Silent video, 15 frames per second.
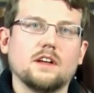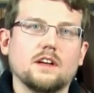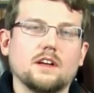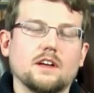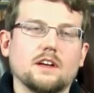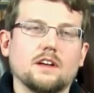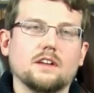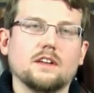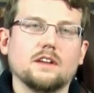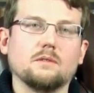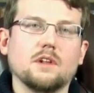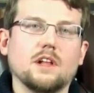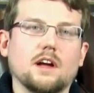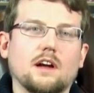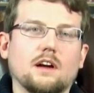and it
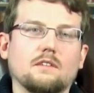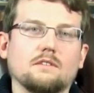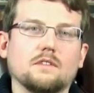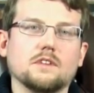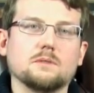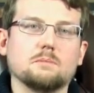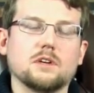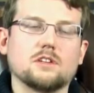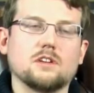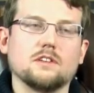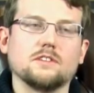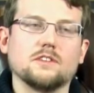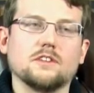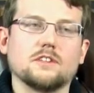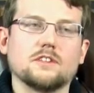will have
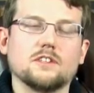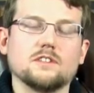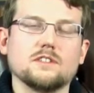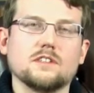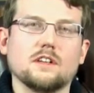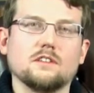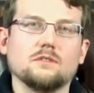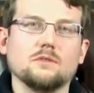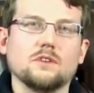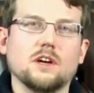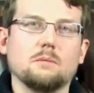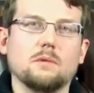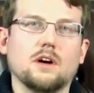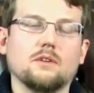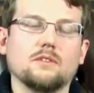special editions that do
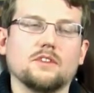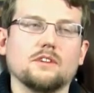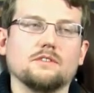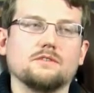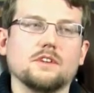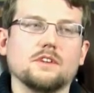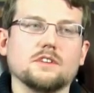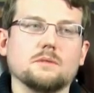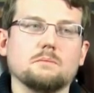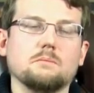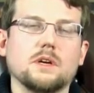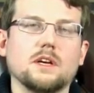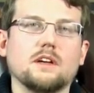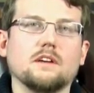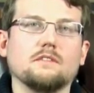come out if there's a
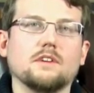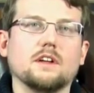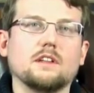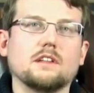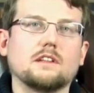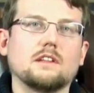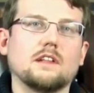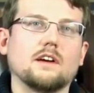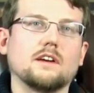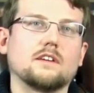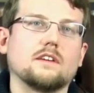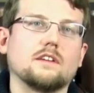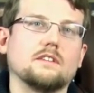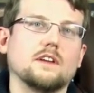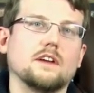big event
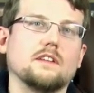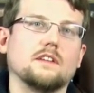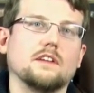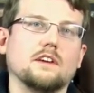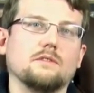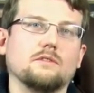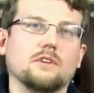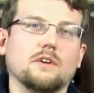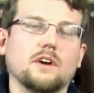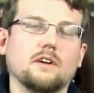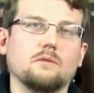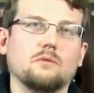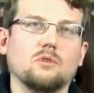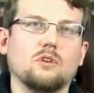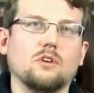like the ending of a
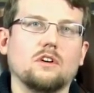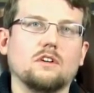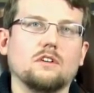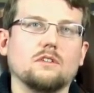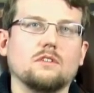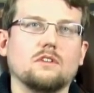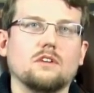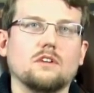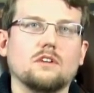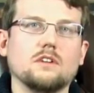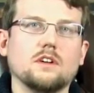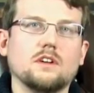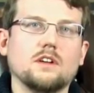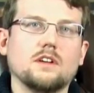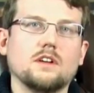great war or
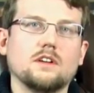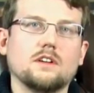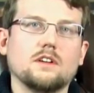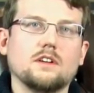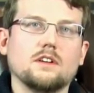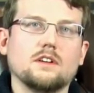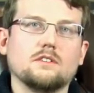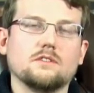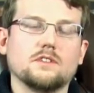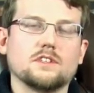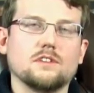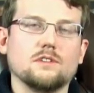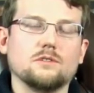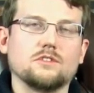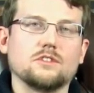
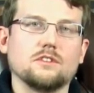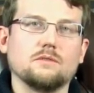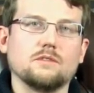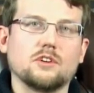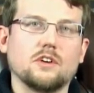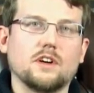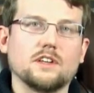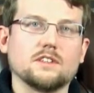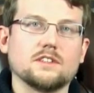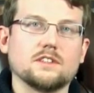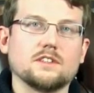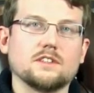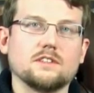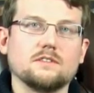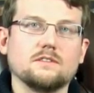resolution of a
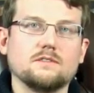crisis.